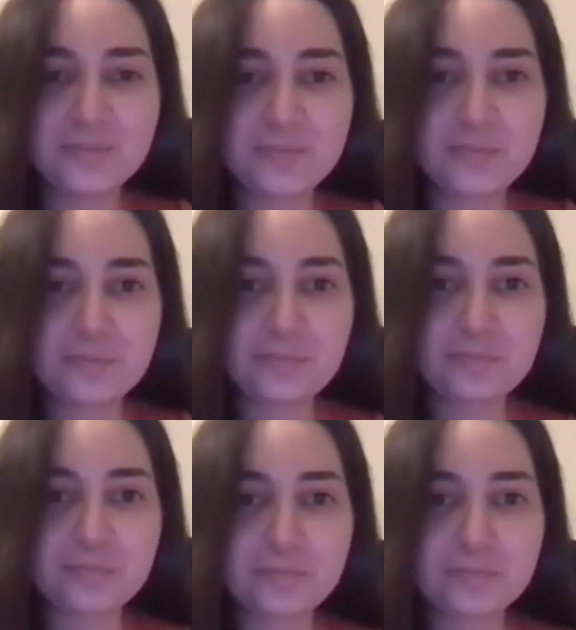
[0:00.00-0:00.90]

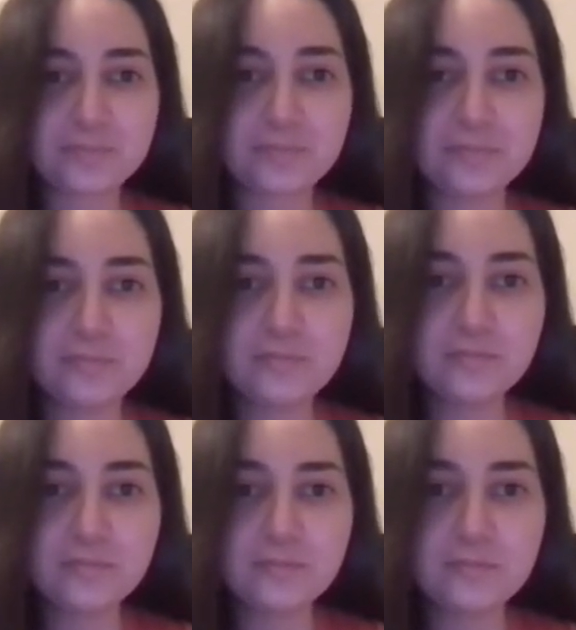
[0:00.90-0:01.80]

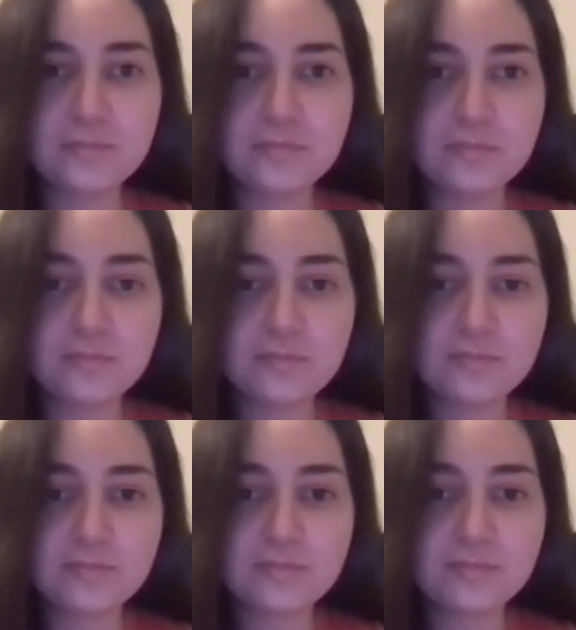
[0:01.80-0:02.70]

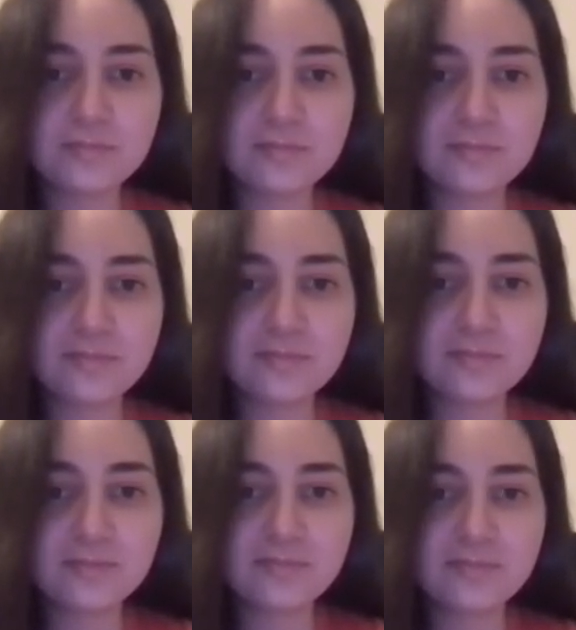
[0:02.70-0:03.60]

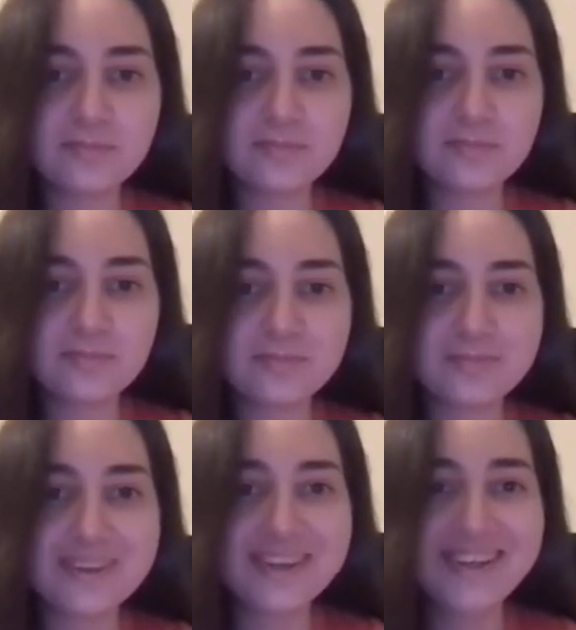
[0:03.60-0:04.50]

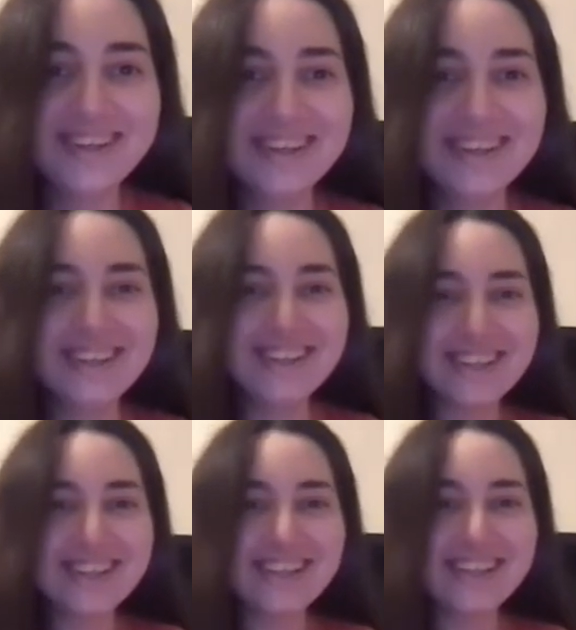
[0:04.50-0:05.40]

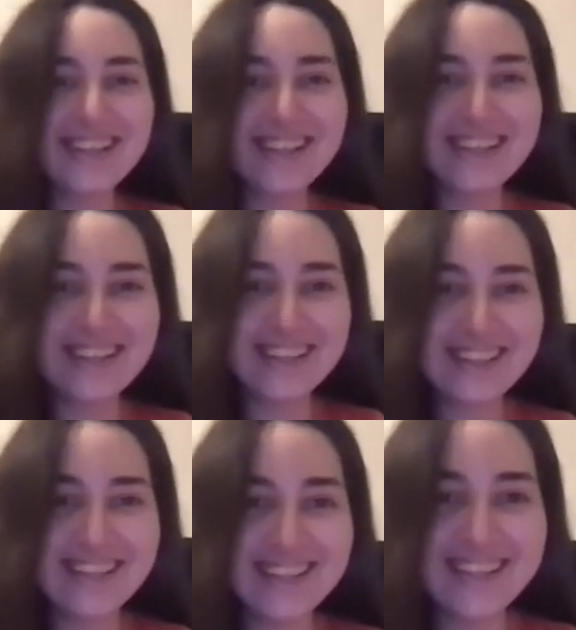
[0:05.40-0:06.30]

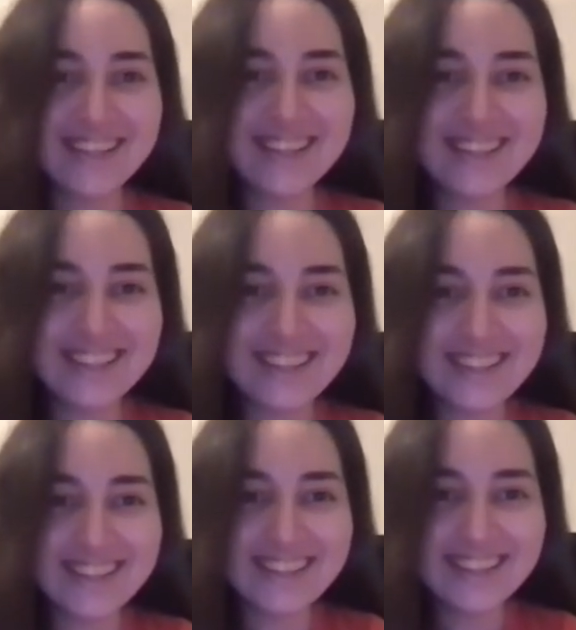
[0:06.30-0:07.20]

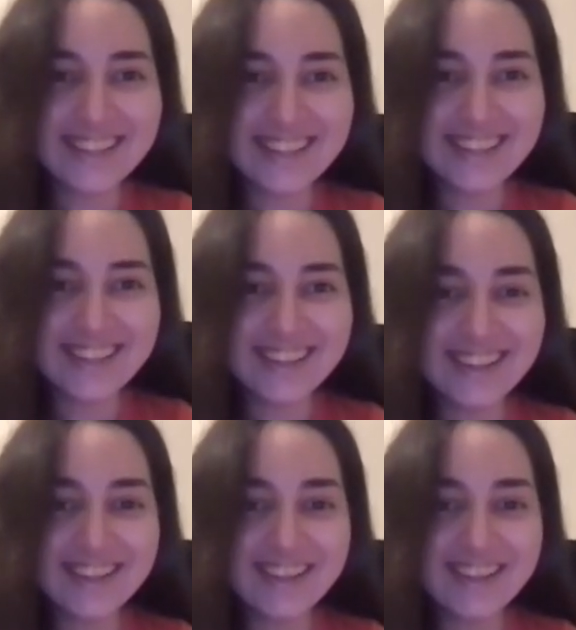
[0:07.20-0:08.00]
This person isn't speaking.